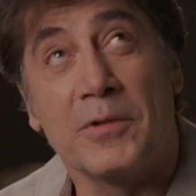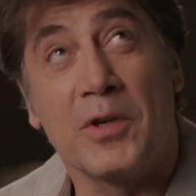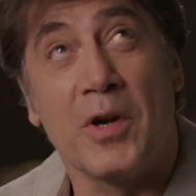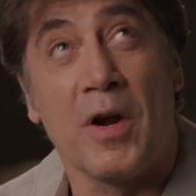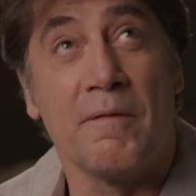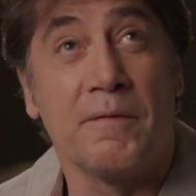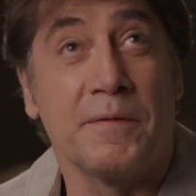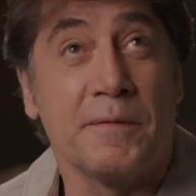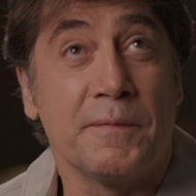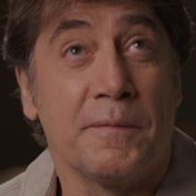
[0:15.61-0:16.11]

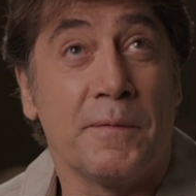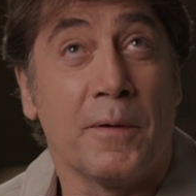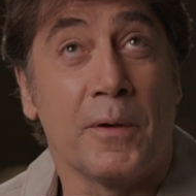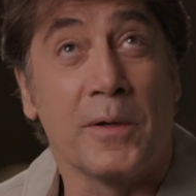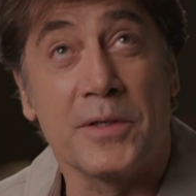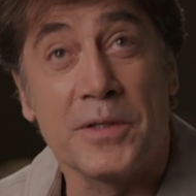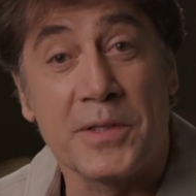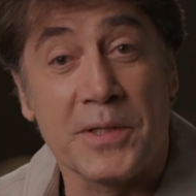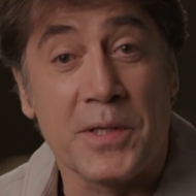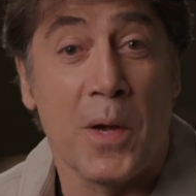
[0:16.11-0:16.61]

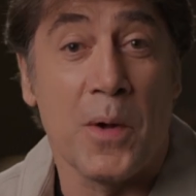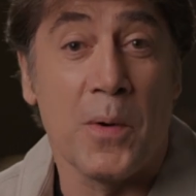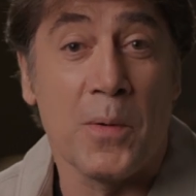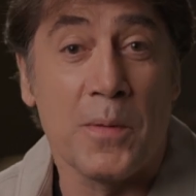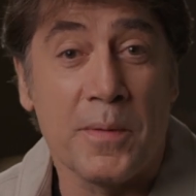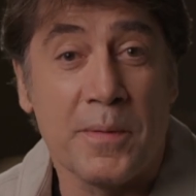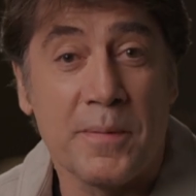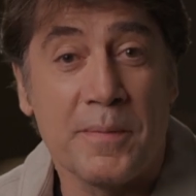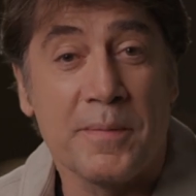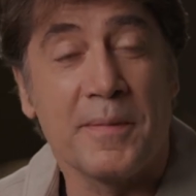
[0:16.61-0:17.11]
comfort
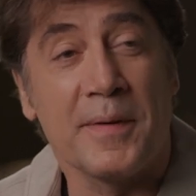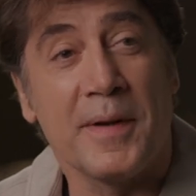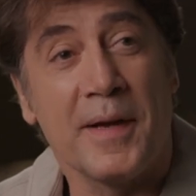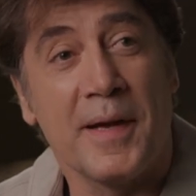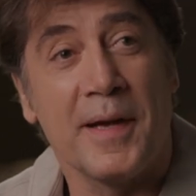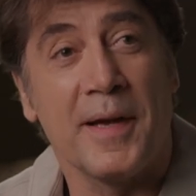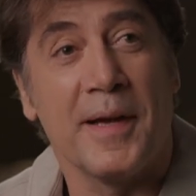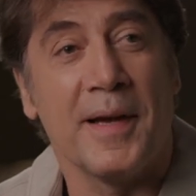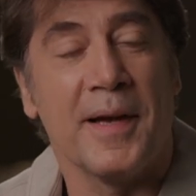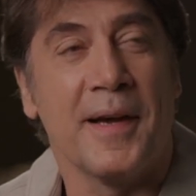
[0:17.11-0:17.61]
zone
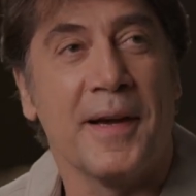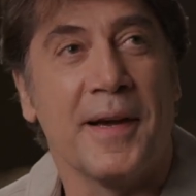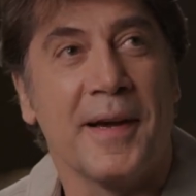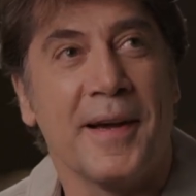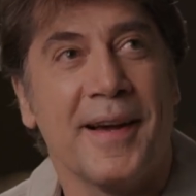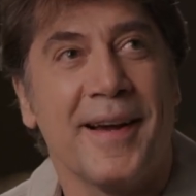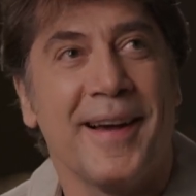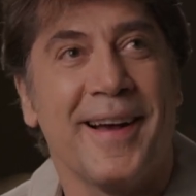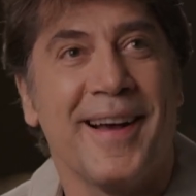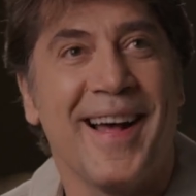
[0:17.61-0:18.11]

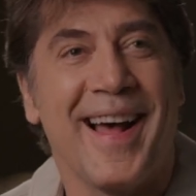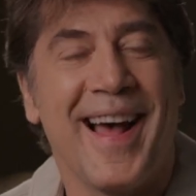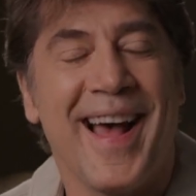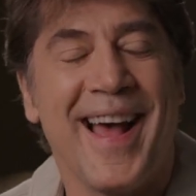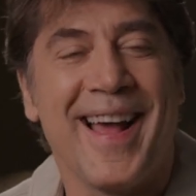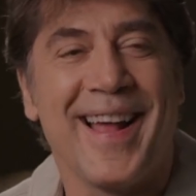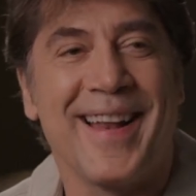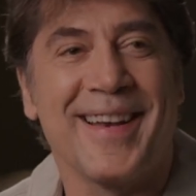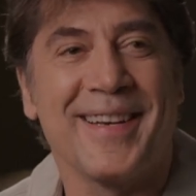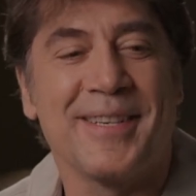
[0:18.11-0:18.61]

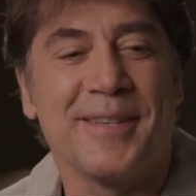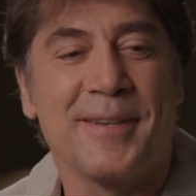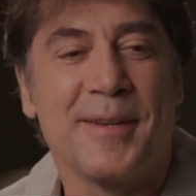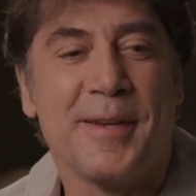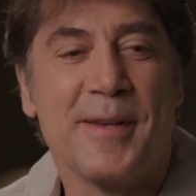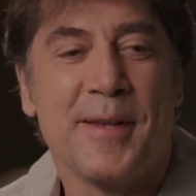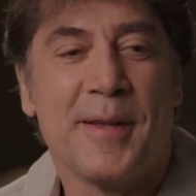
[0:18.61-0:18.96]
and